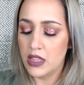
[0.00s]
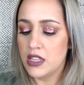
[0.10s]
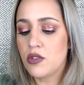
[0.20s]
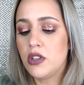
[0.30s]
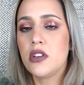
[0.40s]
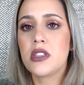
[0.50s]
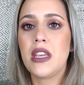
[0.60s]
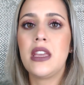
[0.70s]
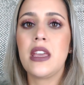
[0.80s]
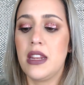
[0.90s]
This one looks
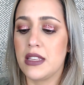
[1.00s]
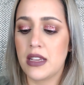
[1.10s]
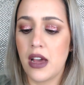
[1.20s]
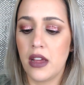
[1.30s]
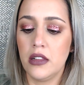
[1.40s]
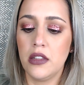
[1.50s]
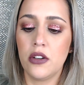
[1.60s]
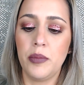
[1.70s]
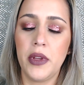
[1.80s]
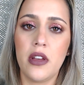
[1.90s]
like it's got a
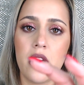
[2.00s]
little bit